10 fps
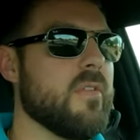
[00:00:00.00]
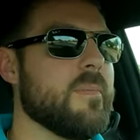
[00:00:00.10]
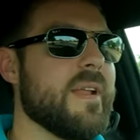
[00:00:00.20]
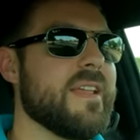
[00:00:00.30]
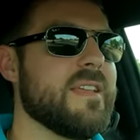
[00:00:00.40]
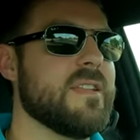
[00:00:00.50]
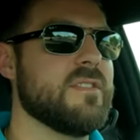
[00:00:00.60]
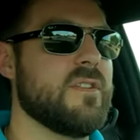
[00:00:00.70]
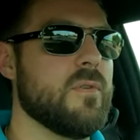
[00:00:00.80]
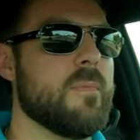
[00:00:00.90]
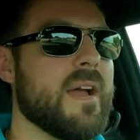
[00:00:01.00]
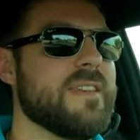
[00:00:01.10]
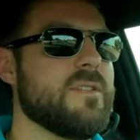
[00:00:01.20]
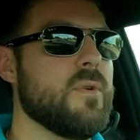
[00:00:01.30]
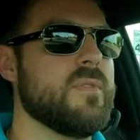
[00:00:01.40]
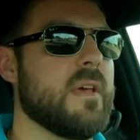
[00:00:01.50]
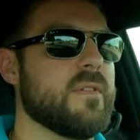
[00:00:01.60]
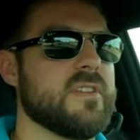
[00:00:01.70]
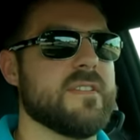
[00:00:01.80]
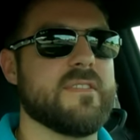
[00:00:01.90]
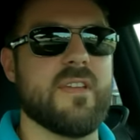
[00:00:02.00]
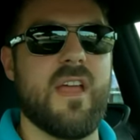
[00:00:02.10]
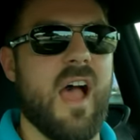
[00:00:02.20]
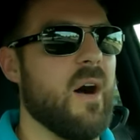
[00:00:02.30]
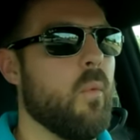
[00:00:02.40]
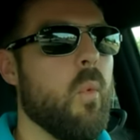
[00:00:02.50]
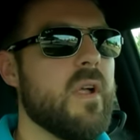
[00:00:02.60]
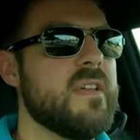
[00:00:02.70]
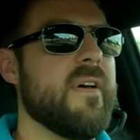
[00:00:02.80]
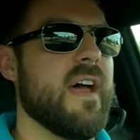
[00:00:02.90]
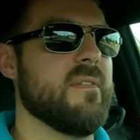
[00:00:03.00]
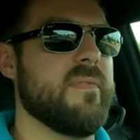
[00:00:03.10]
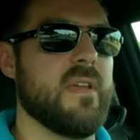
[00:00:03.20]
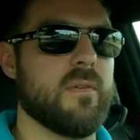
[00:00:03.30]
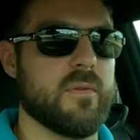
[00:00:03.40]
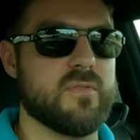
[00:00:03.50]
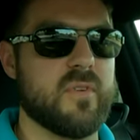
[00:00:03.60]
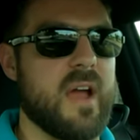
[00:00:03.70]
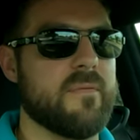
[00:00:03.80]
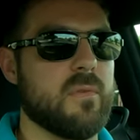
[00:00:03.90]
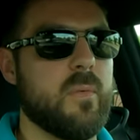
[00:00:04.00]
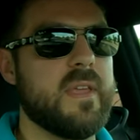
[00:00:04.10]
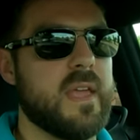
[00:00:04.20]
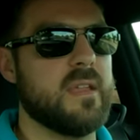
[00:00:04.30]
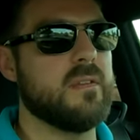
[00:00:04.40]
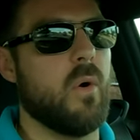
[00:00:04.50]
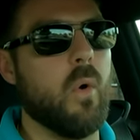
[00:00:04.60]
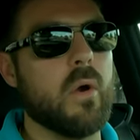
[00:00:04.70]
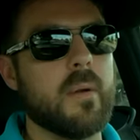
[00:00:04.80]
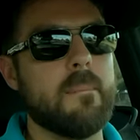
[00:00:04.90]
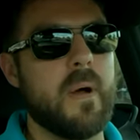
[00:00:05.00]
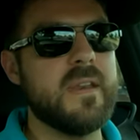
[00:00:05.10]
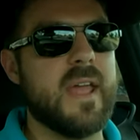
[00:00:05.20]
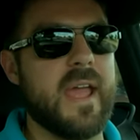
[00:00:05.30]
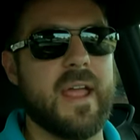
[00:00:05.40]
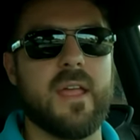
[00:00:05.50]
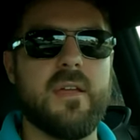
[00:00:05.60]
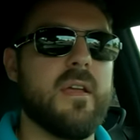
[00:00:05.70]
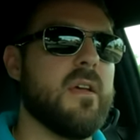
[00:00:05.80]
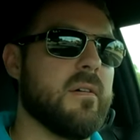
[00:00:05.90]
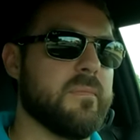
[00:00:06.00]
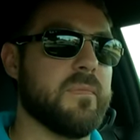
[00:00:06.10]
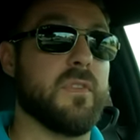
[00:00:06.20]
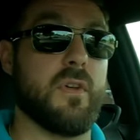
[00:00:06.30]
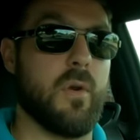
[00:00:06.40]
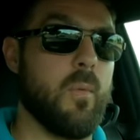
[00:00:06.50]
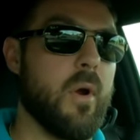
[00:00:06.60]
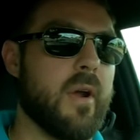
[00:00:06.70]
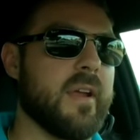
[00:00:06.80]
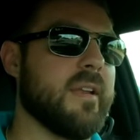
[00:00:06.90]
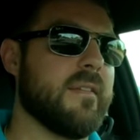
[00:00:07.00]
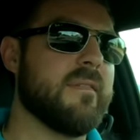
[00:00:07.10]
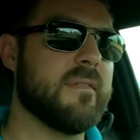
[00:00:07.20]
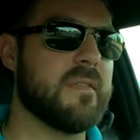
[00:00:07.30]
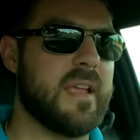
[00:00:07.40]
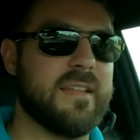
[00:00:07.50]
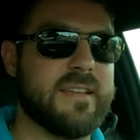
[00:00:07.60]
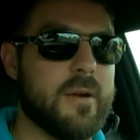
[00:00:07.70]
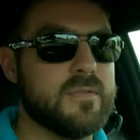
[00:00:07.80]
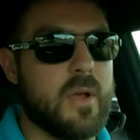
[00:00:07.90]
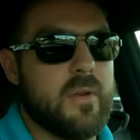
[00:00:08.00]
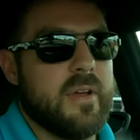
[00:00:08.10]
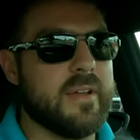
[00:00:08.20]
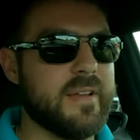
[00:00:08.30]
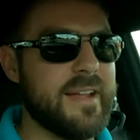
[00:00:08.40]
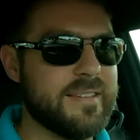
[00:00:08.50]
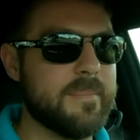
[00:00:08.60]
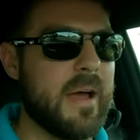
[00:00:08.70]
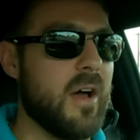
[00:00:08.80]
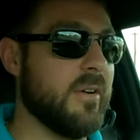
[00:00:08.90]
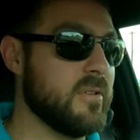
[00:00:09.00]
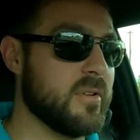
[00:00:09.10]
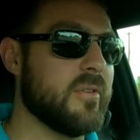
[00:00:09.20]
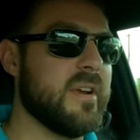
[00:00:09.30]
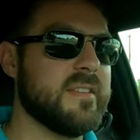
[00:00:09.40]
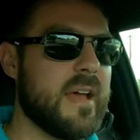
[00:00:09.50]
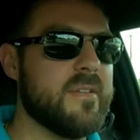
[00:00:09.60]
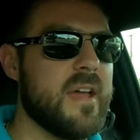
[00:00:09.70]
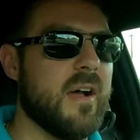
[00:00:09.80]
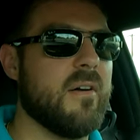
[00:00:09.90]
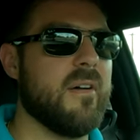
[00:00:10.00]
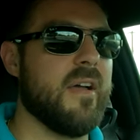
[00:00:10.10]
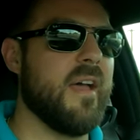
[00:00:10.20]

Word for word: call them and I didn't do my due diligence, I wouldn't have had a vehicle to drive for the weekend or Monday to go to work. It's Arizona. It's about 100 degrees out now.